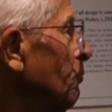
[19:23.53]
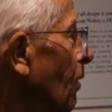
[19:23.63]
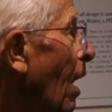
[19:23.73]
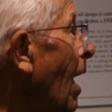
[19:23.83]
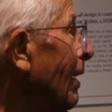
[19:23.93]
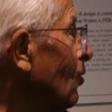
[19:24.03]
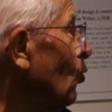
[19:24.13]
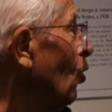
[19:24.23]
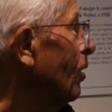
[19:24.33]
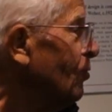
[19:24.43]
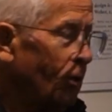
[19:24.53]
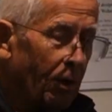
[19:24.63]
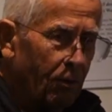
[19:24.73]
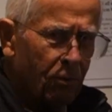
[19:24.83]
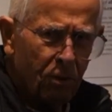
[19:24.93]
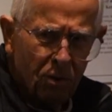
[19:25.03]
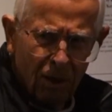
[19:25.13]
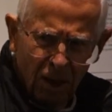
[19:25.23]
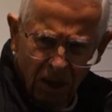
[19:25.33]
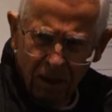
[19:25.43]
odd looks, like this
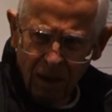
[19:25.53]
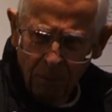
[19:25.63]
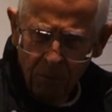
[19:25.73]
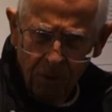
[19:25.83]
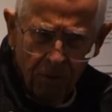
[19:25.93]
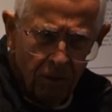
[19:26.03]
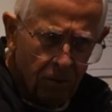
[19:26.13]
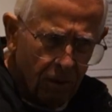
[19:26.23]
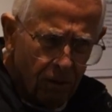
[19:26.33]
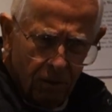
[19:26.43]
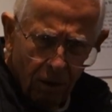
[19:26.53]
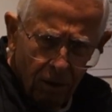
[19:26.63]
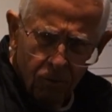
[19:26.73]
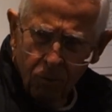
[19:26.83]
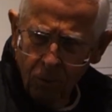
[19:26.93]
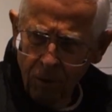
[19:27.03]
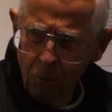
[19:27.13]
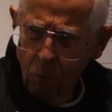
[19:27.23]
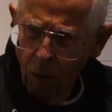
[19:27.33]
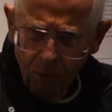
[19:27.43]
kid comes in, his car's newer
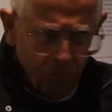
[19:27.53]
than all.